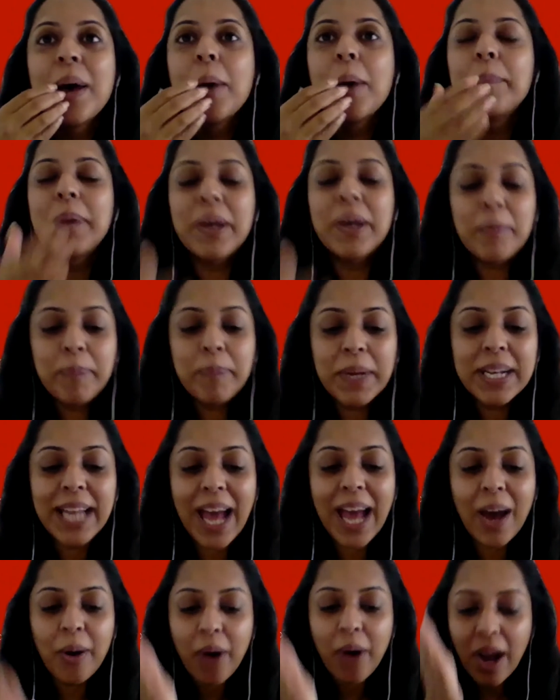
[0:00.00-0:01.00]
But
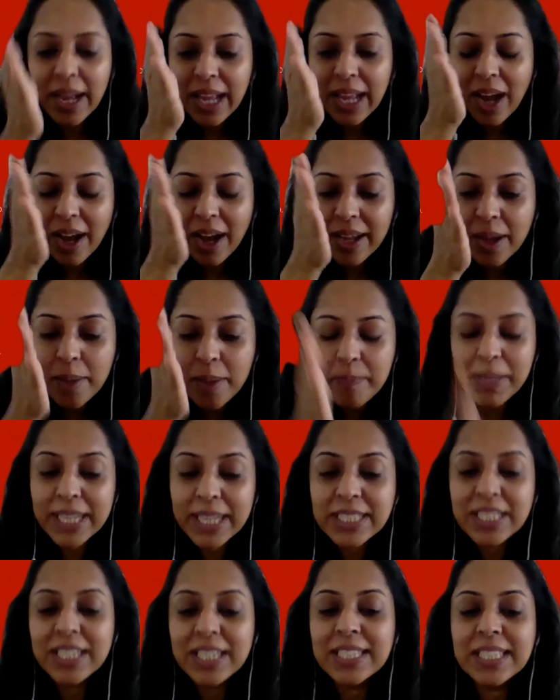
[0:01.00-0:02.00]
now I
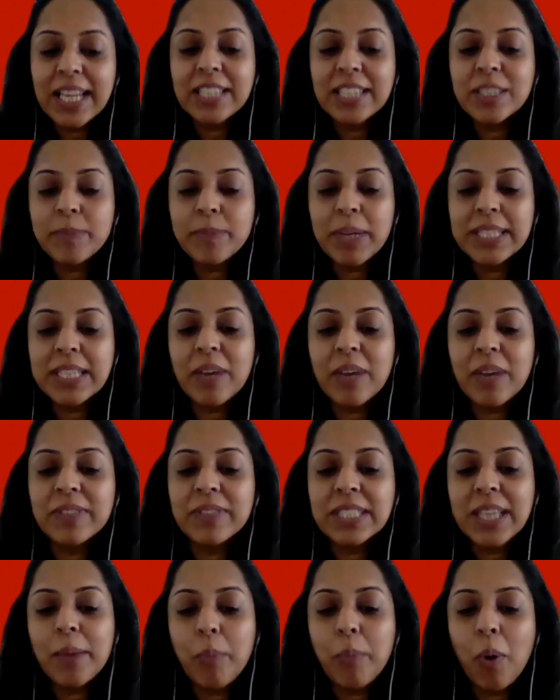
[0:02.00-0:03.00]
immediately center myself and
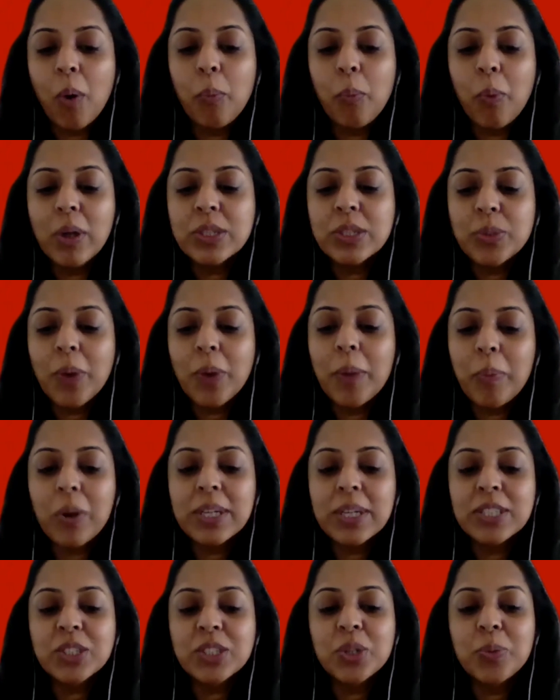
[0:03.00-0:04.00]
say, what do I want
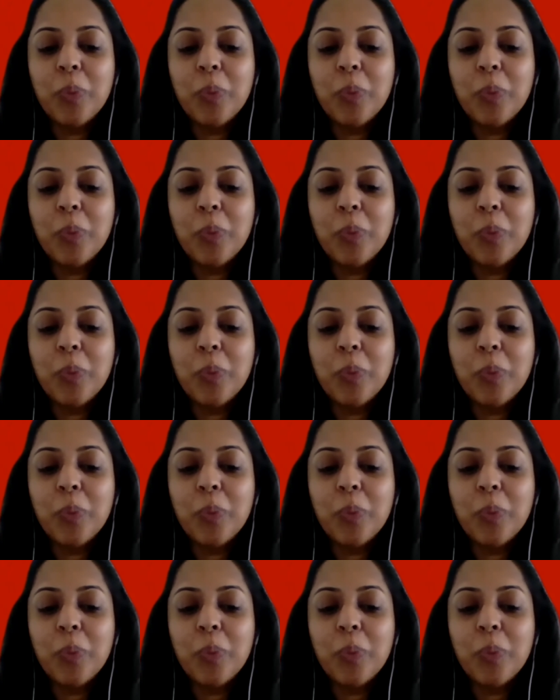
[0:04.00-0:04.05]
to do?